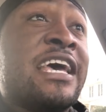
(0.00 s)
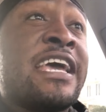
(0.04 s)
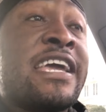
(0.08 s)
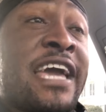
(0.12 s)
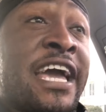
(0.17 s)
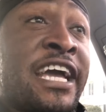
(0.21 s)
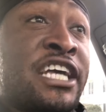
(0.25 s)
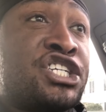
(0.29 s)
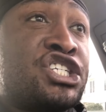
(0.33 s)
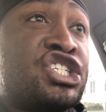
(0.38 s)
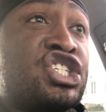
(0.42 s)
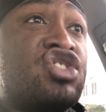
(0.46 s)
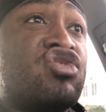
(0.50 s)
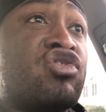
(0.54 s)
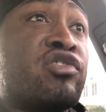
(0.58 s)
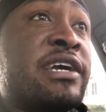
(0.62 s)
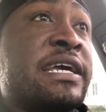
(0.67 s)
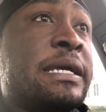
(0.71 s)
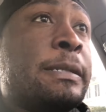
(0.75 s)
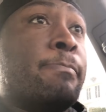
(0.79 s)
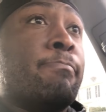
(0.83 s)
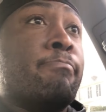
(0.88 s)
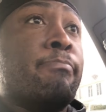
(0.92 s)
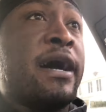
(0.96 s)
take
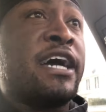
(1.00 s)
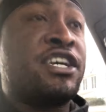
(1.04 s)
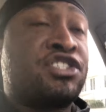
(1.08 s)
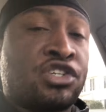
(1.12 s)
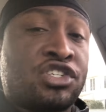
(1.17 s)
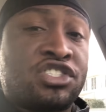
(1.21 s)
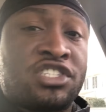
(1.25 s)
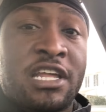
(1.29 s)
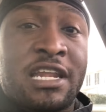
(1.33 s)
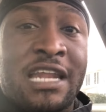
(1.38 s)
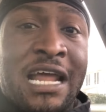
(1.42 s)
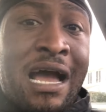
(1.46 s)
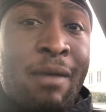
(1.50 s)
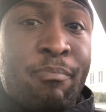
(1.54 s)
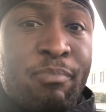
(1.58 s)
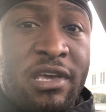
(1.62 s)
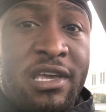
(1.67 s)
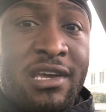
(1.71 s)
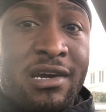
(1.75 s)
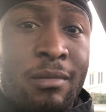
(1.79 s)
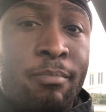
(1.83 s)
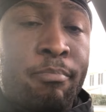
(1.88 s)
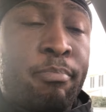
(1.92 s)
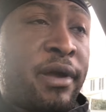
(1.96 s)
extreme measures to not
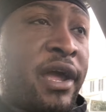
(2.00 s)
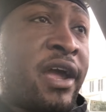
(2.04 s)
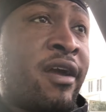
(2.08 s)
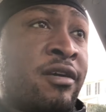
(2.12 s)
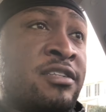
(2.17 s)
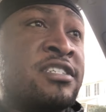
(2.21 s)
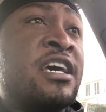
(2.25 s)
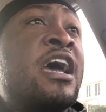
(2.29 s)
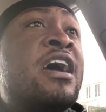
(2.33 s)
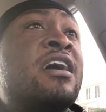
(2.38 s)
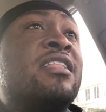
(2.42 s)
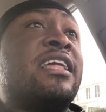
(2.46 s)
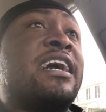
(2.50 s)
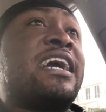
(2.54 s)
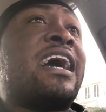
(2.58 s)
become parents.